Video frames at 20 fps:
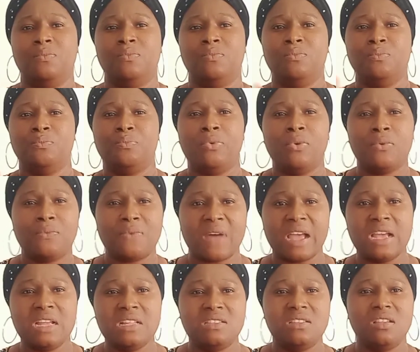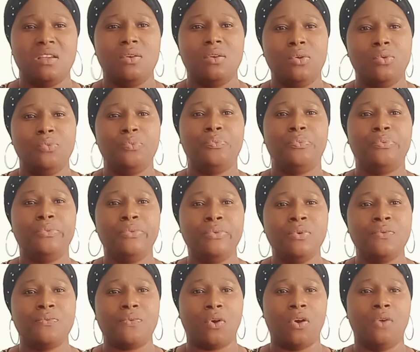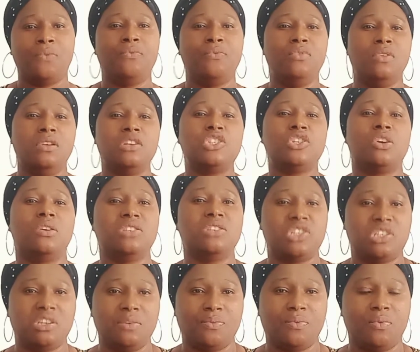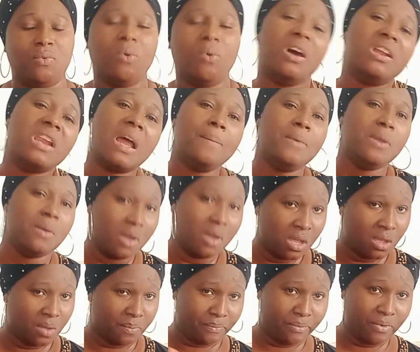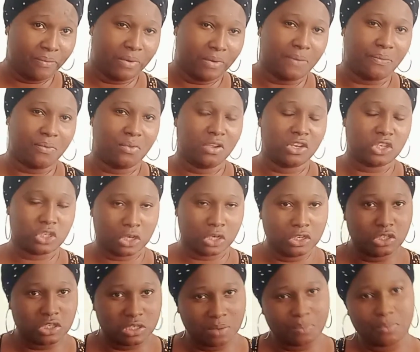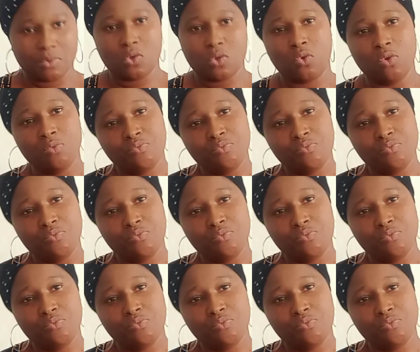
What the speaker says: provide proof of relationship. What I mean proof of relationship, it could be